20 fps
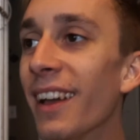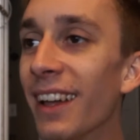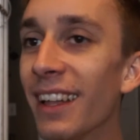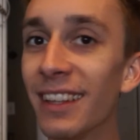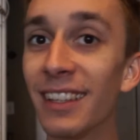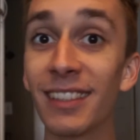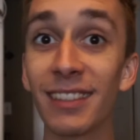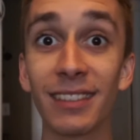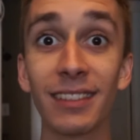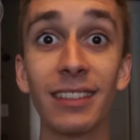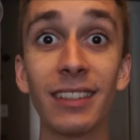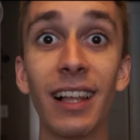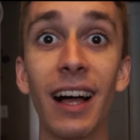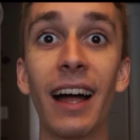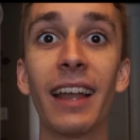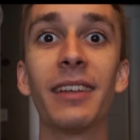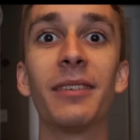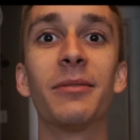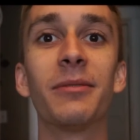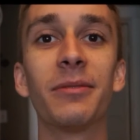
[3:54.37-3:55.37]
this is a
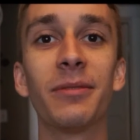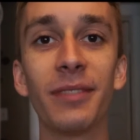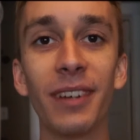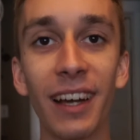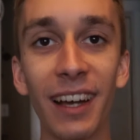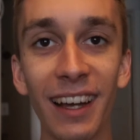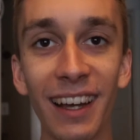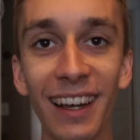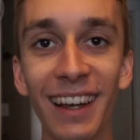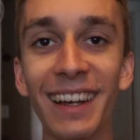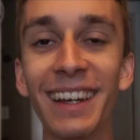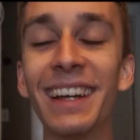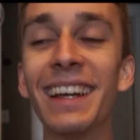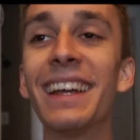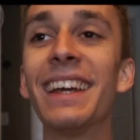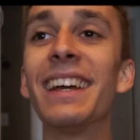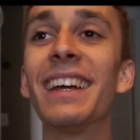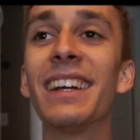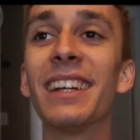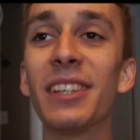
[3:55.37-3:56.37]
lot of
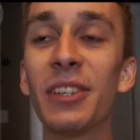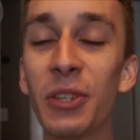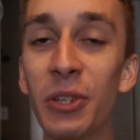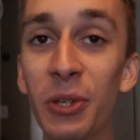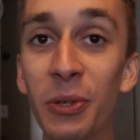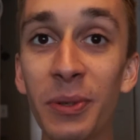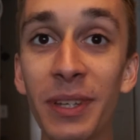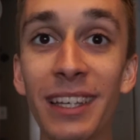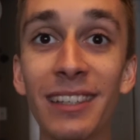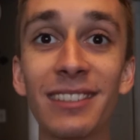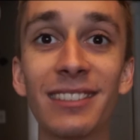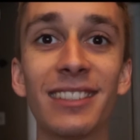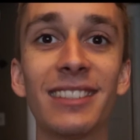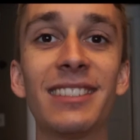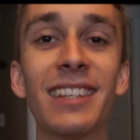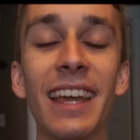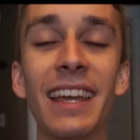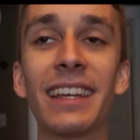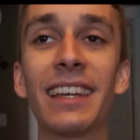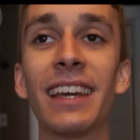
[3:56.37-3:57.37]
newness to
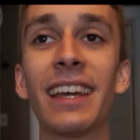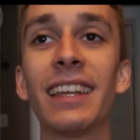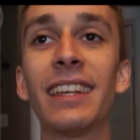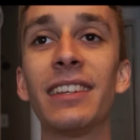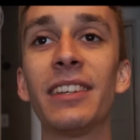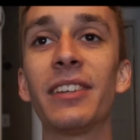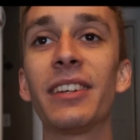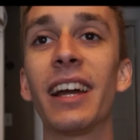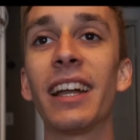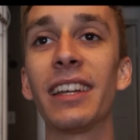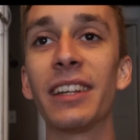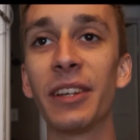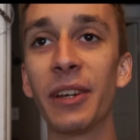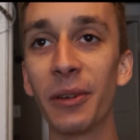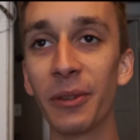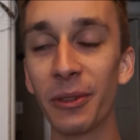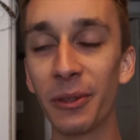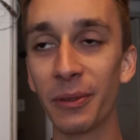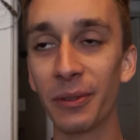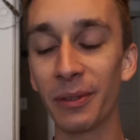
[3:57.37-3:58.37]
take in, and you kind of
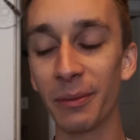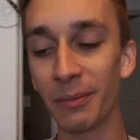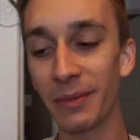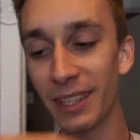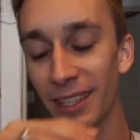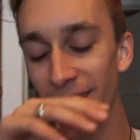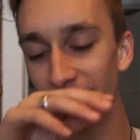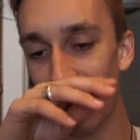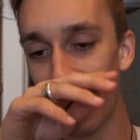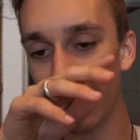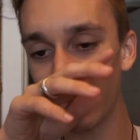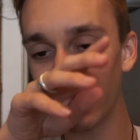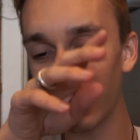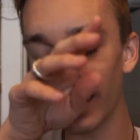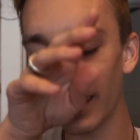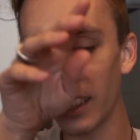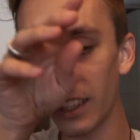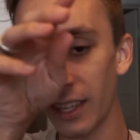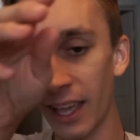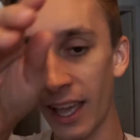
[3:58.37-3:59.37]
go through some
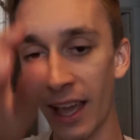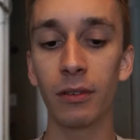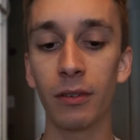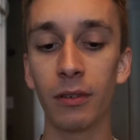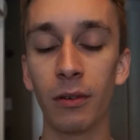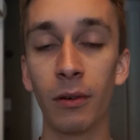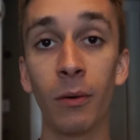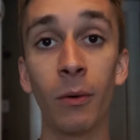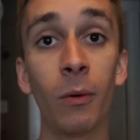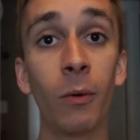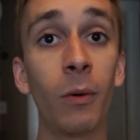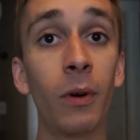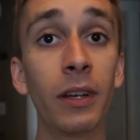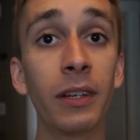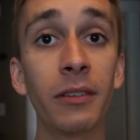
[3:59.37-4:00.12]
detoxing. And one